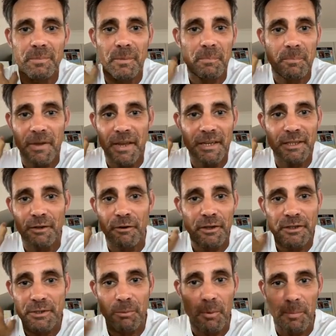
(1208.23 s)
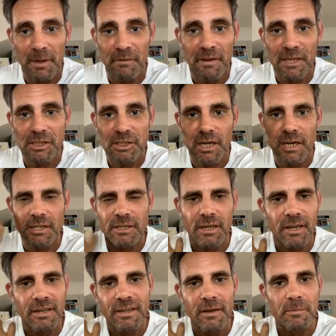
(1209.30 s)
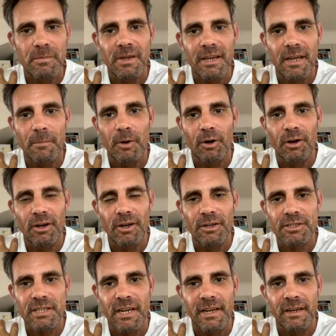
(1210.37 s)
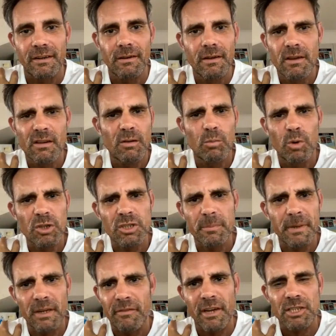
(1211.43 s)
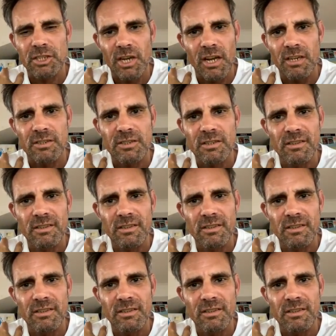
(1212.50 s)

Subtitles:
ignorant to a bill of exchange and him or her saying, "What's a bill of exchange?"